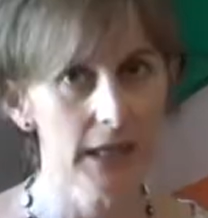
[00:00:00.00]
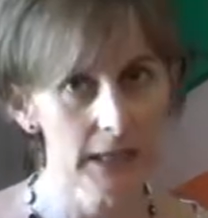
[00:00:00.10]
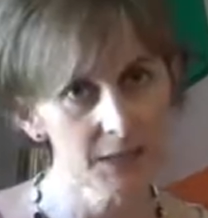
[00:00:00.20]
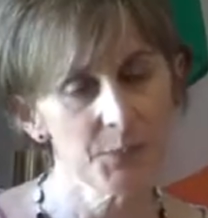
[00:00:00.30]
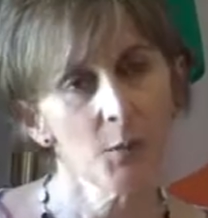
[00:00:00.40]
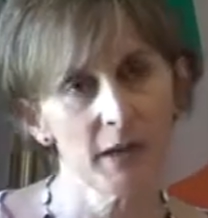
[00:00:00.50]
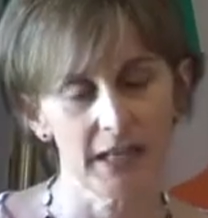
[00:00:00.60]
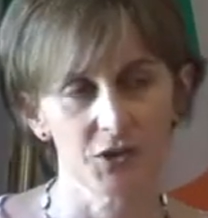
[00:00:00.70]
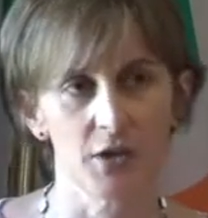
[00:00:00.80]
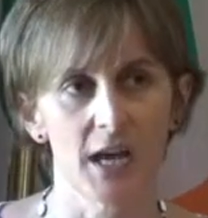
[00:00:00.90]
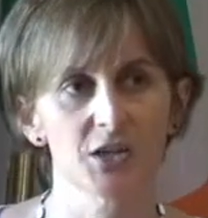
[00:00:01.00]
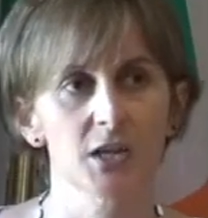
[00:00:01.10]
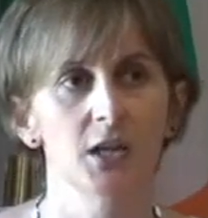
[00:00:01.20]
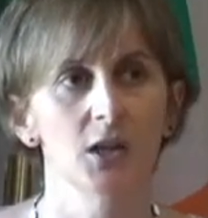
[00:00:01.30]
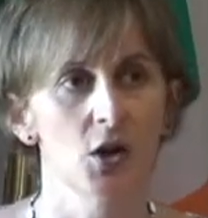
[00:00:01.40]
in its public
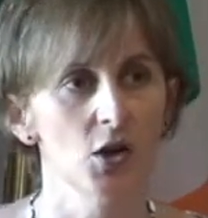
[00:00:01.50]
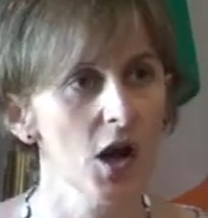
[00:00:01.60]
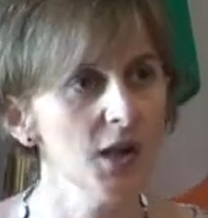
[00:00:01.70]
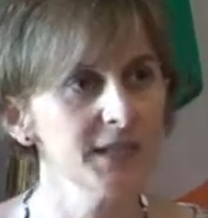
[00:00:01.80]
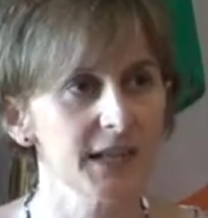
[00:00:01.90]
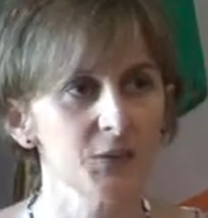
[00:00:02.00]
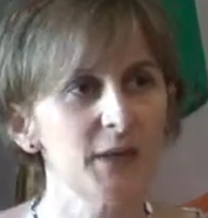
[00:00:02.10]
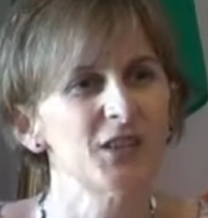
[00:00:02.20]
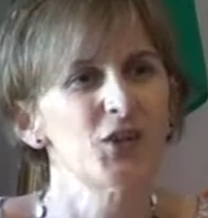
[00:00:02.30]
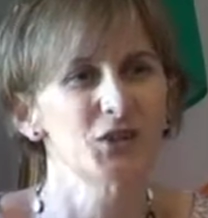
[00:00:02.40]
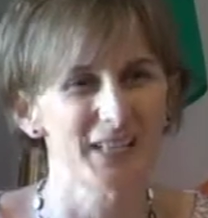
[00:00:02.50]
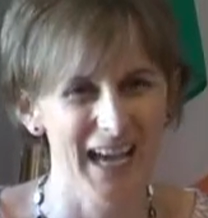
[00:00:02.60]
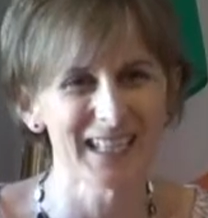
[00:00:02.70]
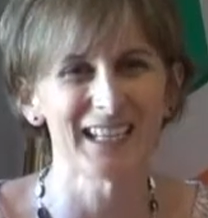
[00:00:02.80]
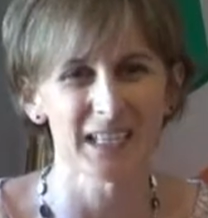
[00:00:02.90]
international law context, we can
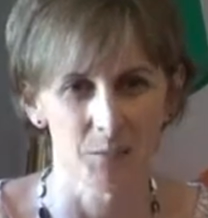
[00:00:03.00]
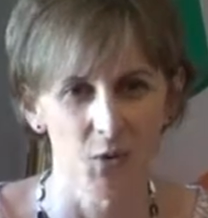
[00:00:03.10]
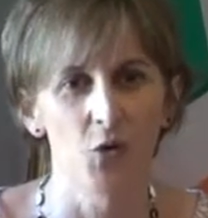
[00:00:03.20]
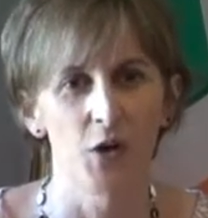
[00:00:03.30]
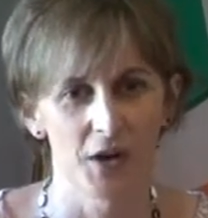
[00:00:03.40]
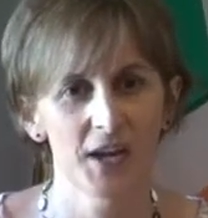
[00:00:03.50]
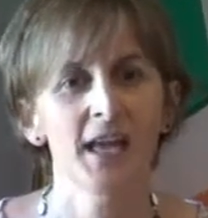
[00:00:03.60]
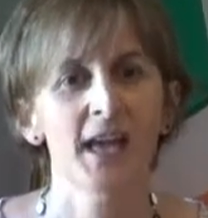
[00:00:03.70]
understand a little more